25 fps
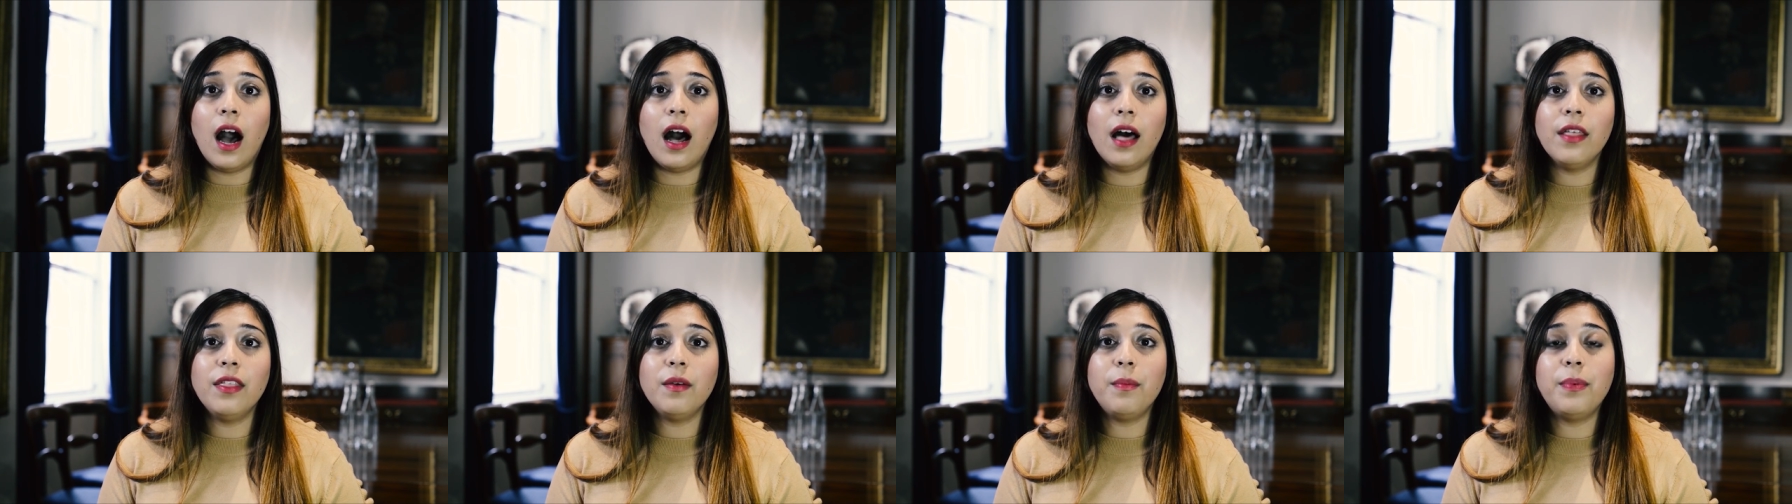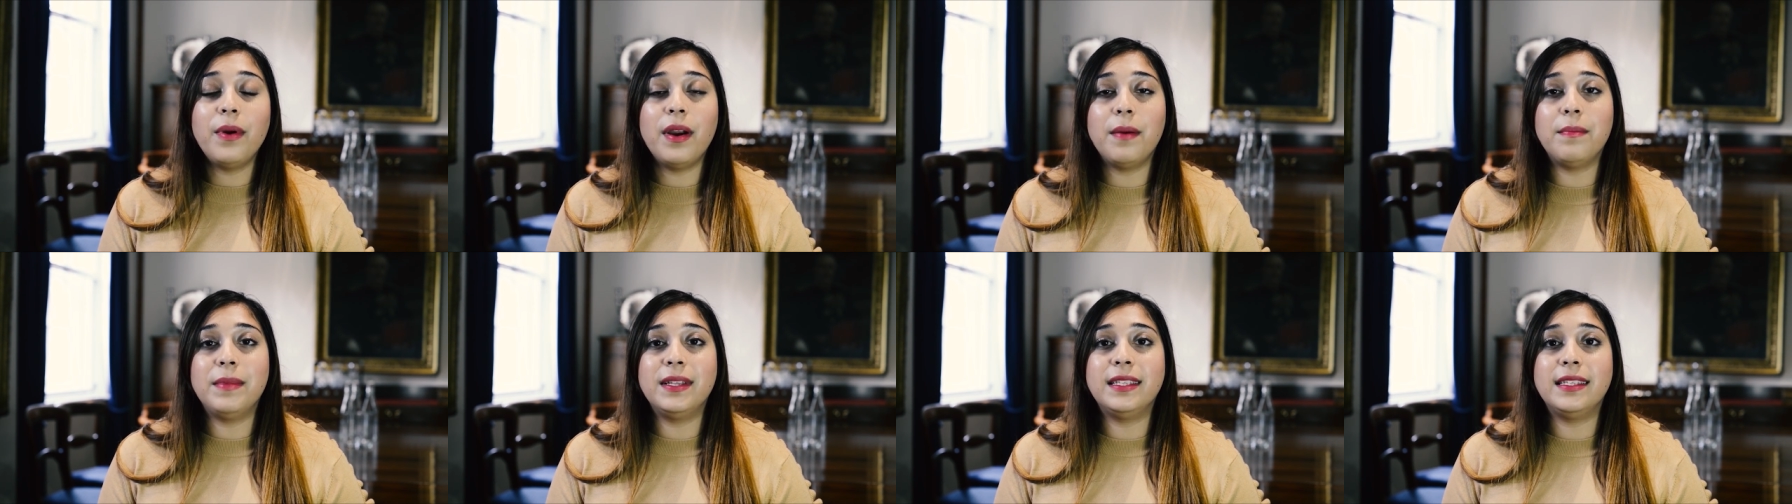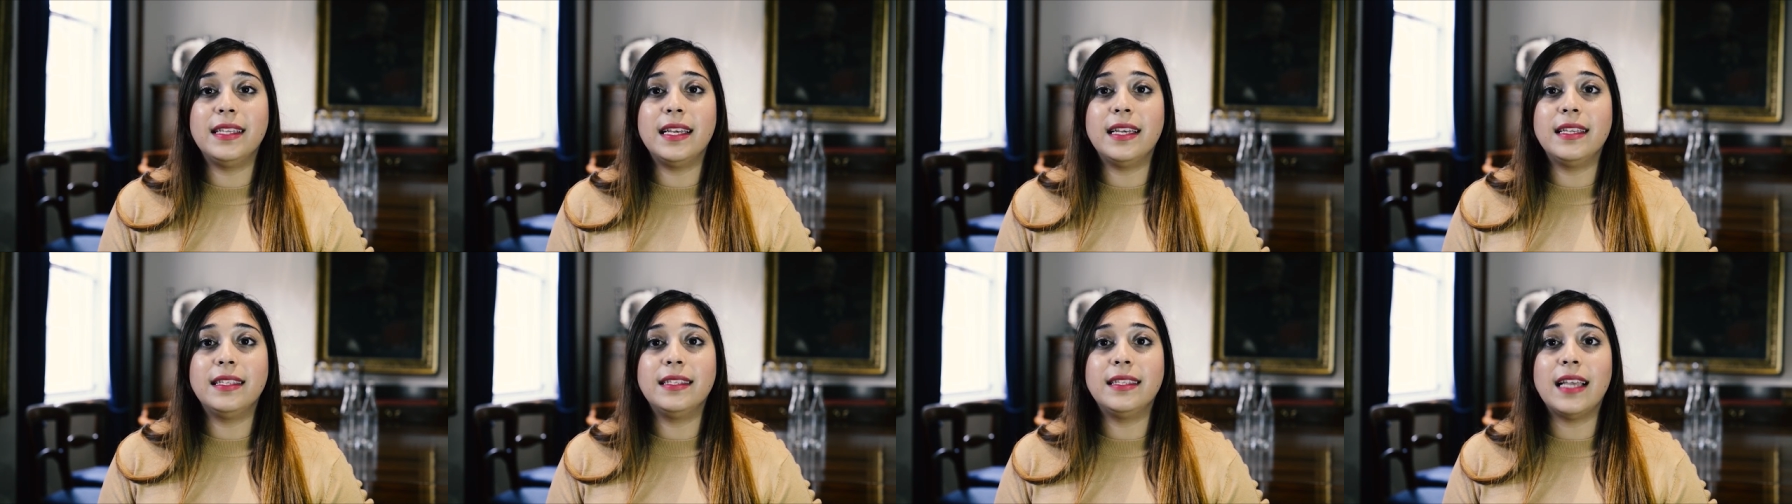other
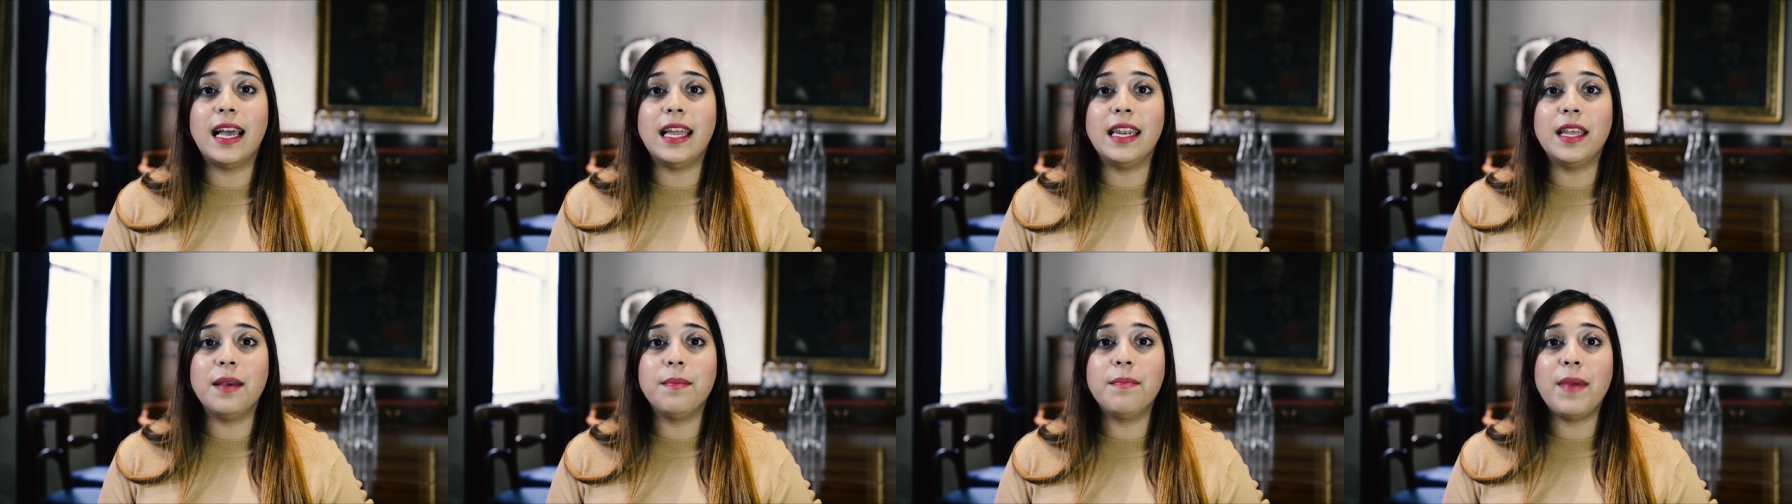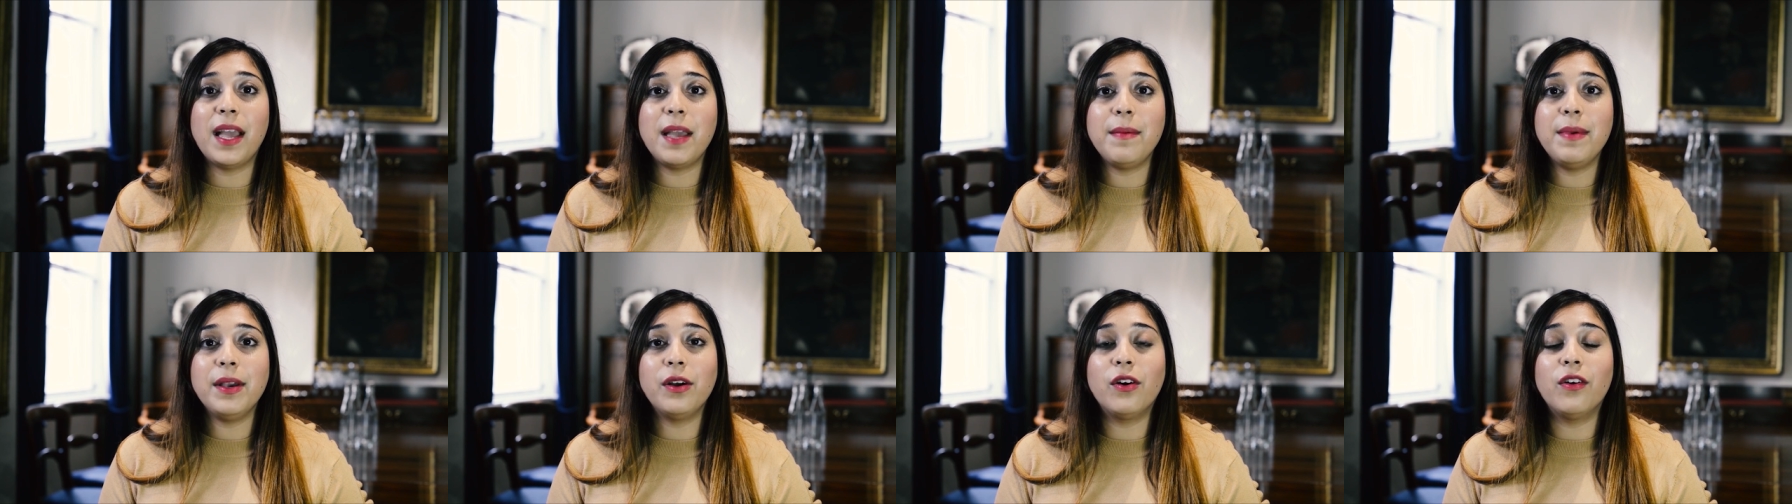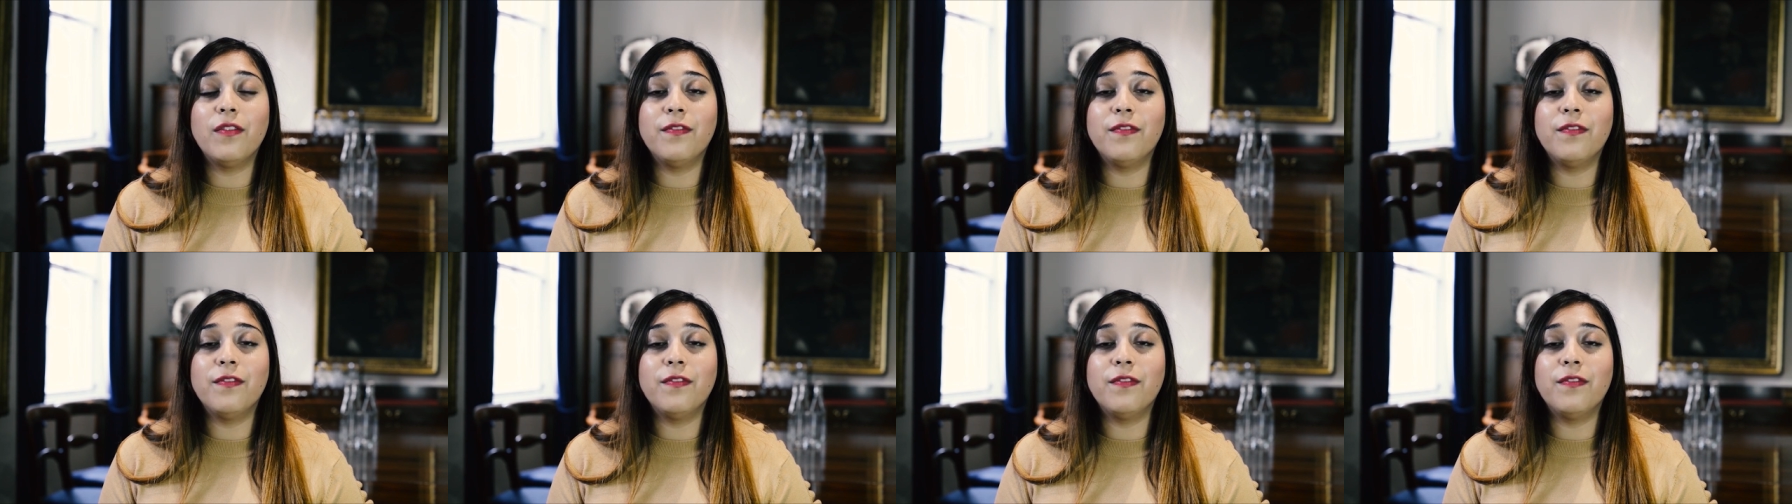premises and it may be